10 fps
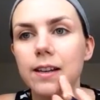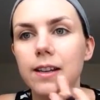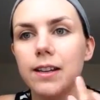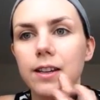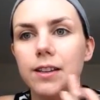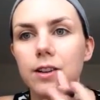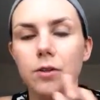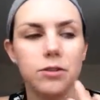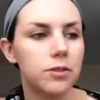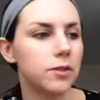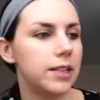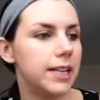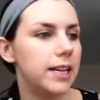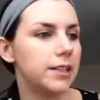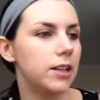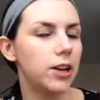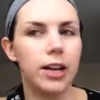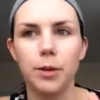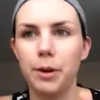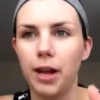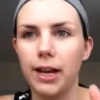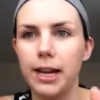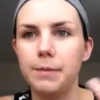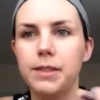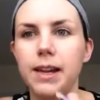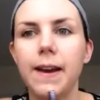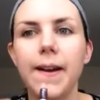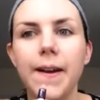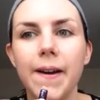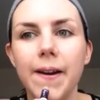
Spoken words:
You know, the old sort of concealers that look a little bit like a lipstick,